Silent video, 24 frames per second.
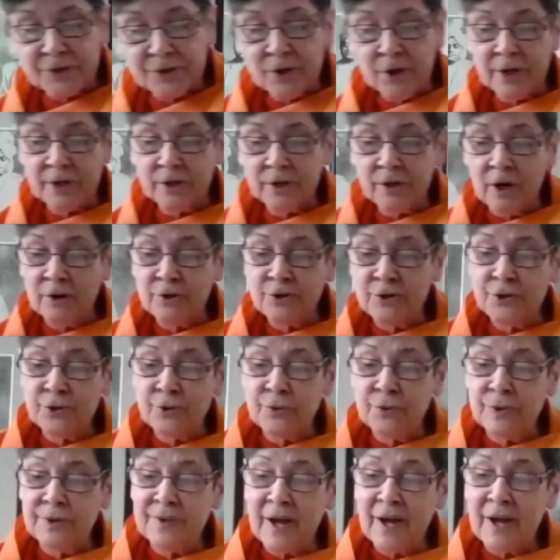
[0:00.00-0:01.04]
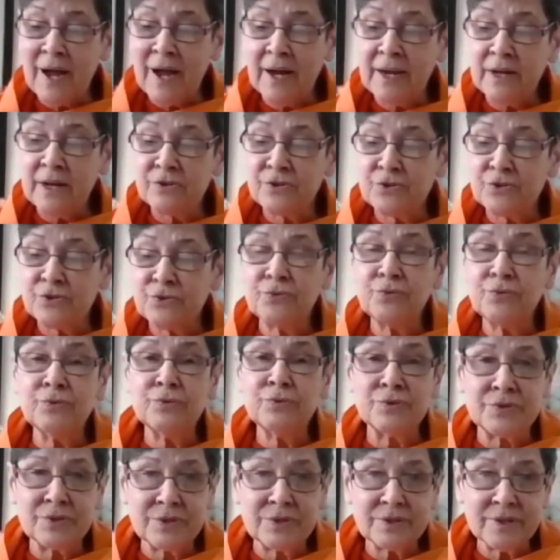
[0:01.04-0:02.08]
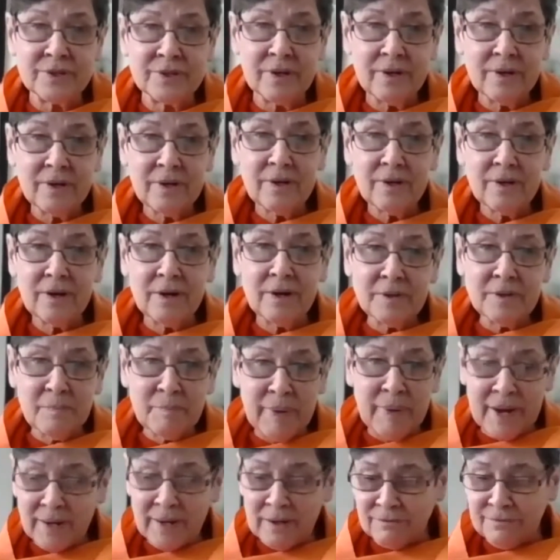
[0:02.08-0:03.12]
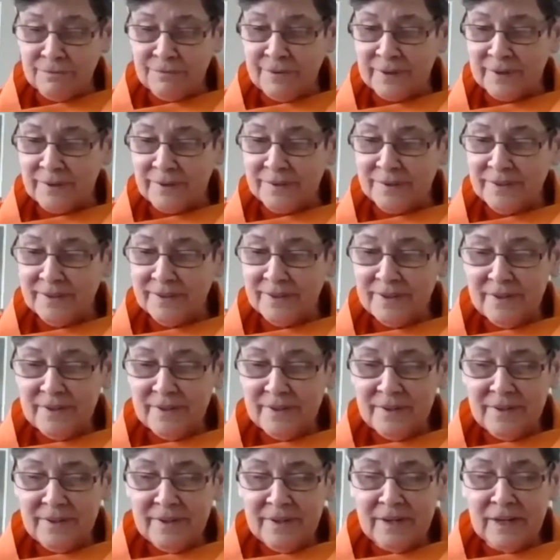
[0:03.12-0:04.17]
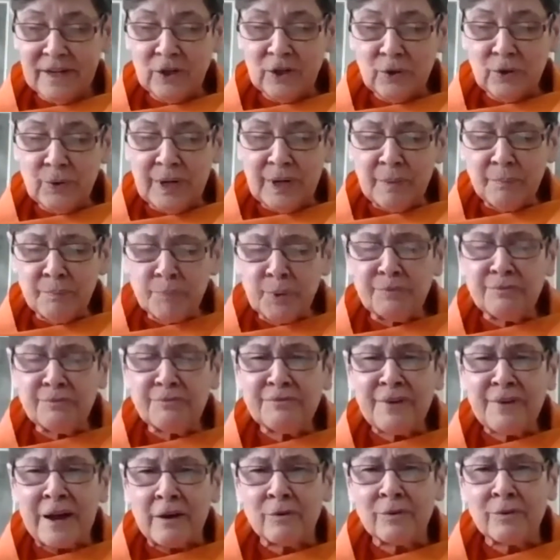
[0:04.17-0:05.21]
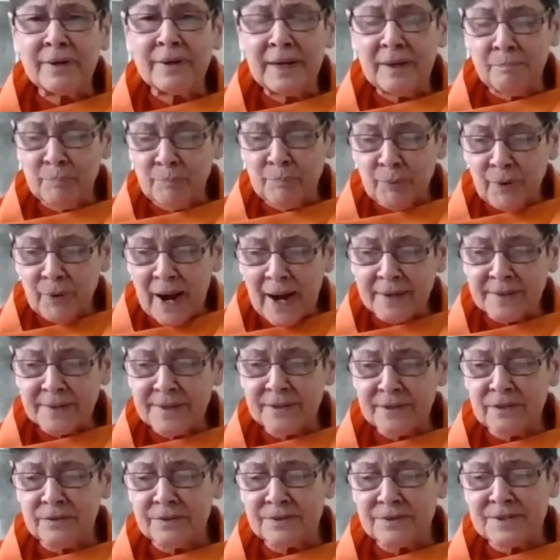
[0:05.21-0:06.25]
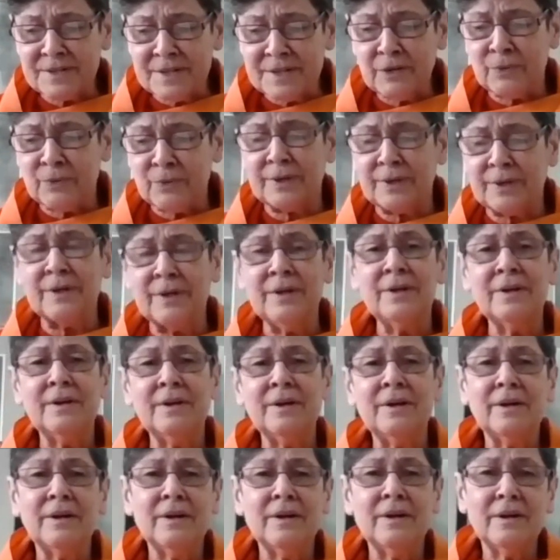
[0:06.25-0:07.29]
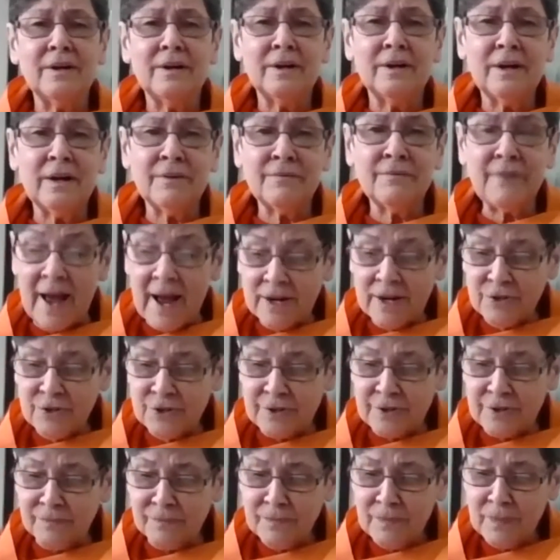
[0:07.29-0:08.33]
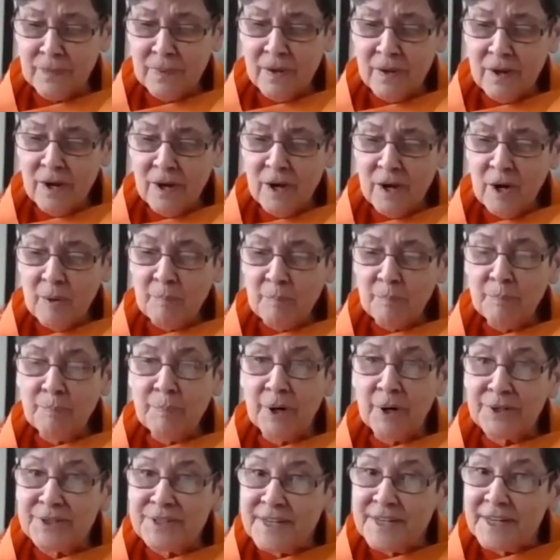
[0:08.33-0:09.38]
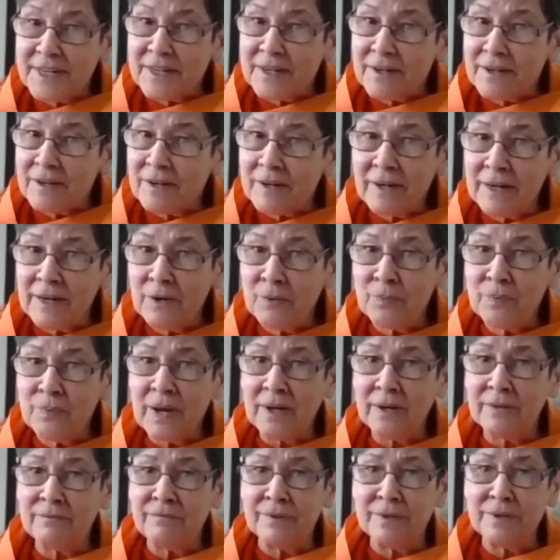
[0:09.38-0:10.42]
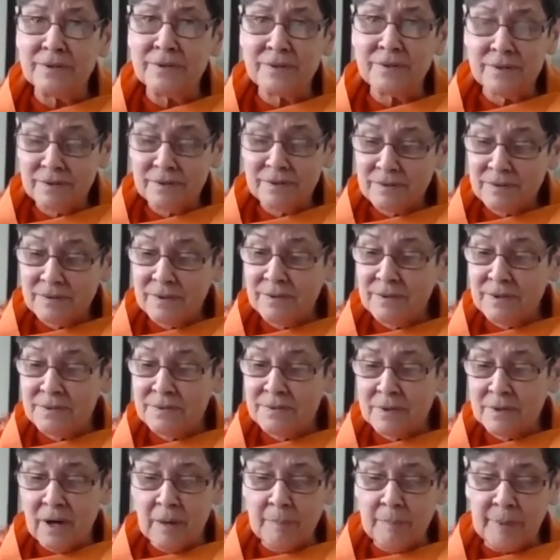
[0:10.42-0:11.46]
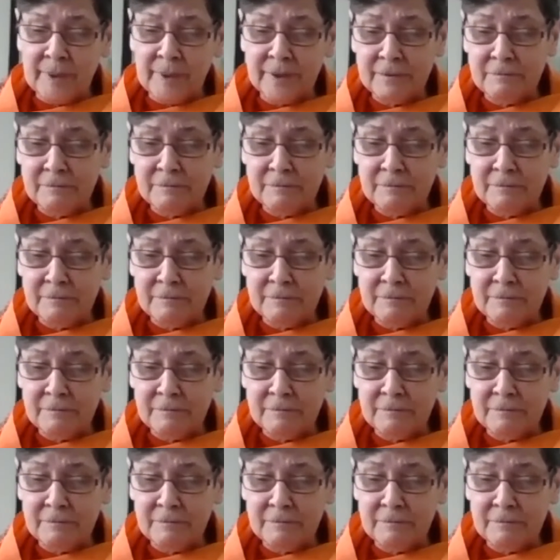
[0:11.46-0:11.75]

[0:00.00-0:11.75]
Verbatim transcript: taught Arjuna the highest truths on the battlefield, including profoundly practical secret of action, particularly relevant to this topic.